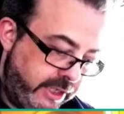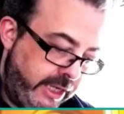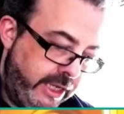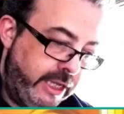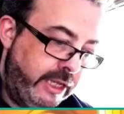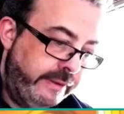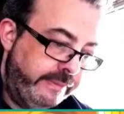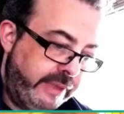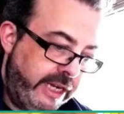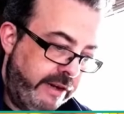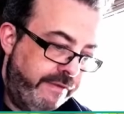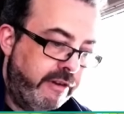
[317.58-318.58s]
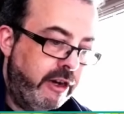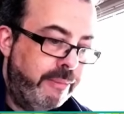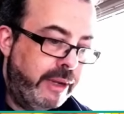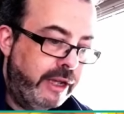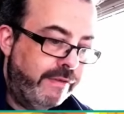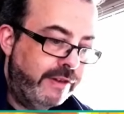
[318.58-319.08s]
are, how very
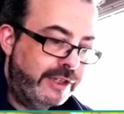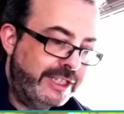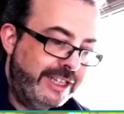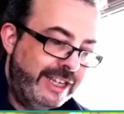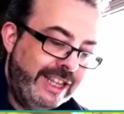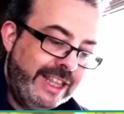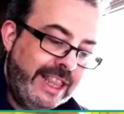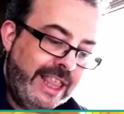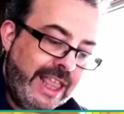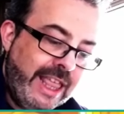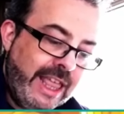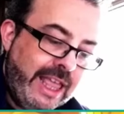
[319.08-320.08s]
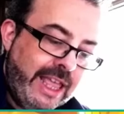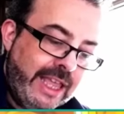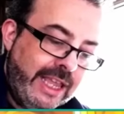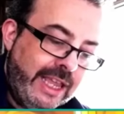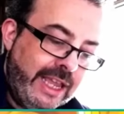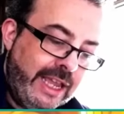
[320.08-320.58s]
marvellous.
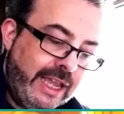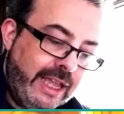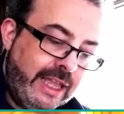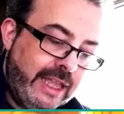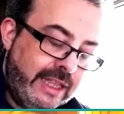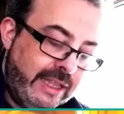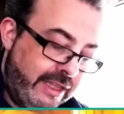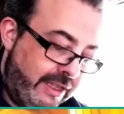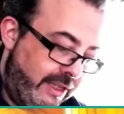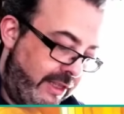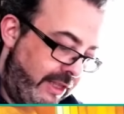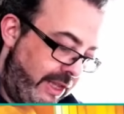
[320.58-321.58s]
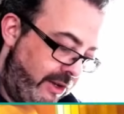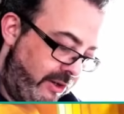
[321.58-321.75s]
Yeah, that looks